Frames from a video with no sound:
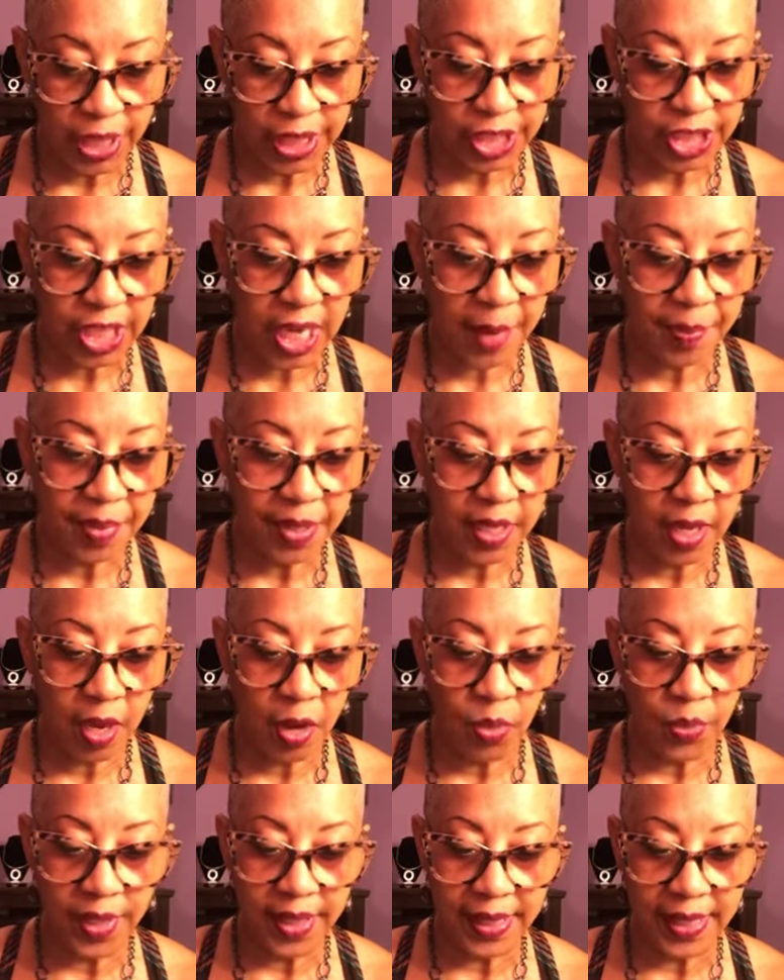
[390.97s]
shopping
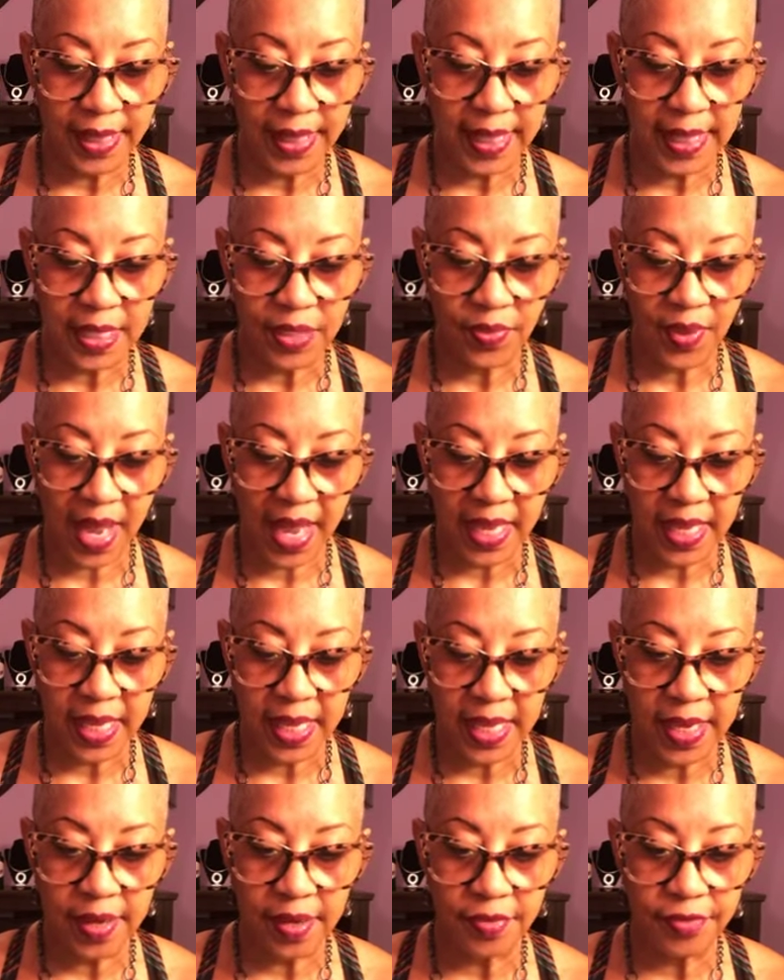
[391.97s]
on with these right
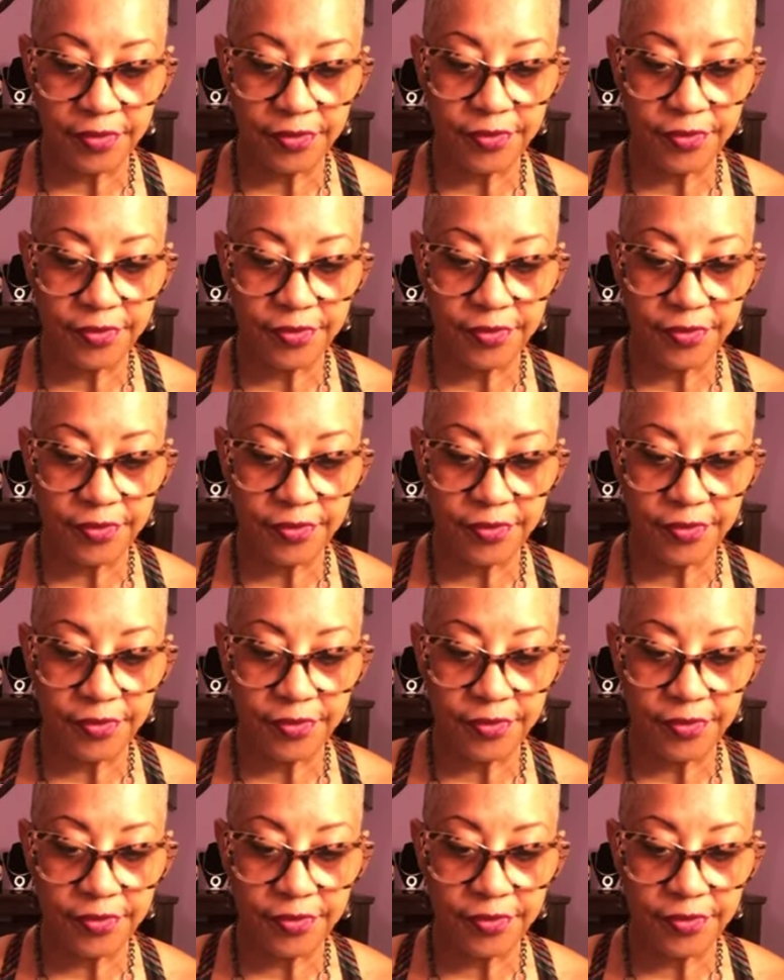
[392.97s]
here.